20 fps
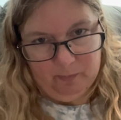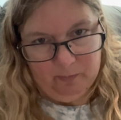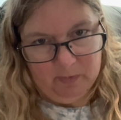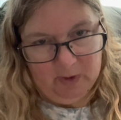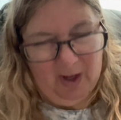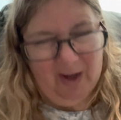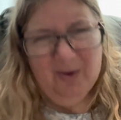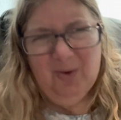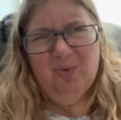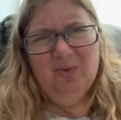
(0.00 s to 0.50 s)

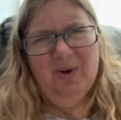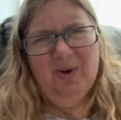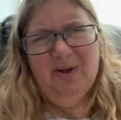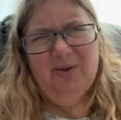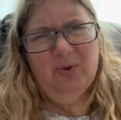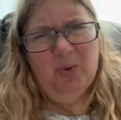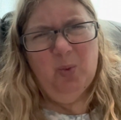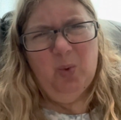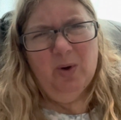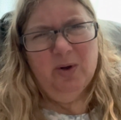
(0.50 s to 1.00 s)
I don't like
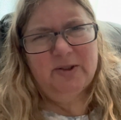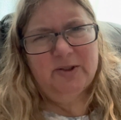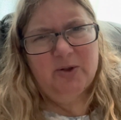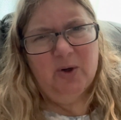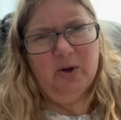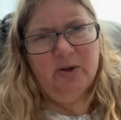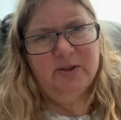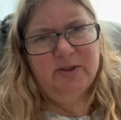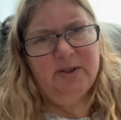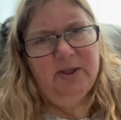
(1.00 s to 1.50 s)
the word
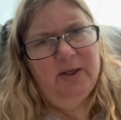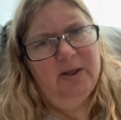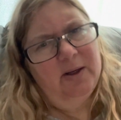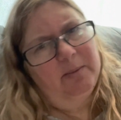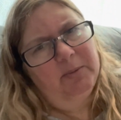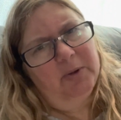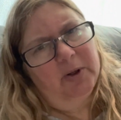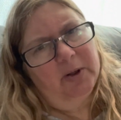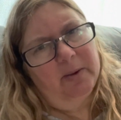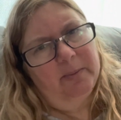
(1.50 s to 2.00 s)
starseed.
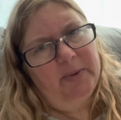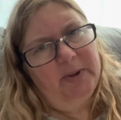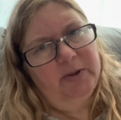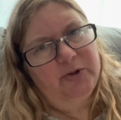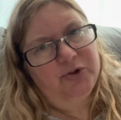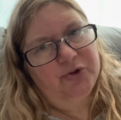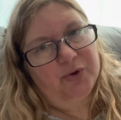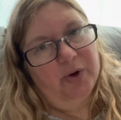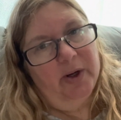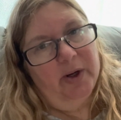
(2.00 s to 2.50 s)
I'm going to be
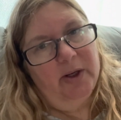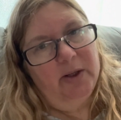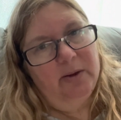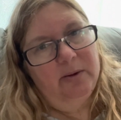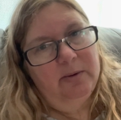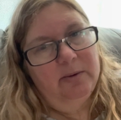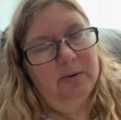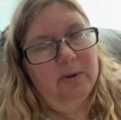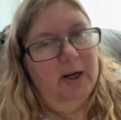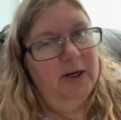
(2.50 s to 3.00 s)
straight.
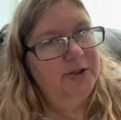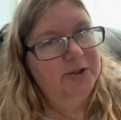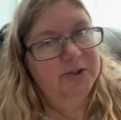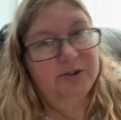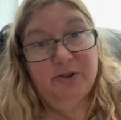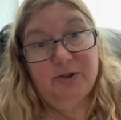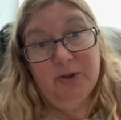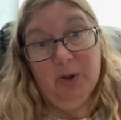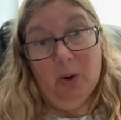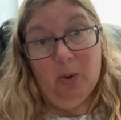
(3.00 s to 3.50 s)
I
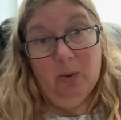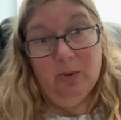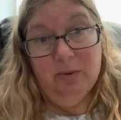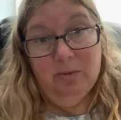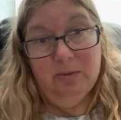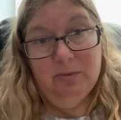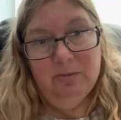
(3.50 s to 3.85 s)
just don't.